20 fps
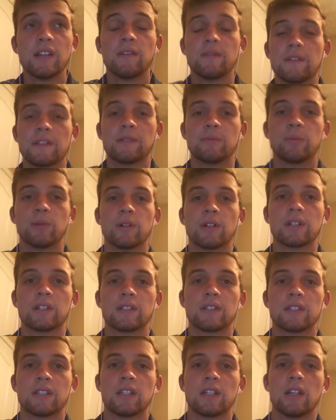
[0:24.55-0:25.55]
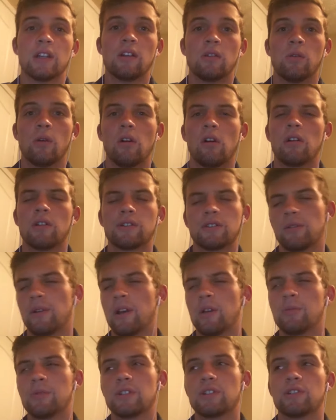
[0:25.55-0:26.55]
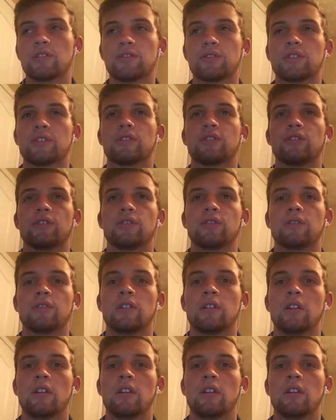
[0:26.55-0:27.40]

of his books while also helping children learn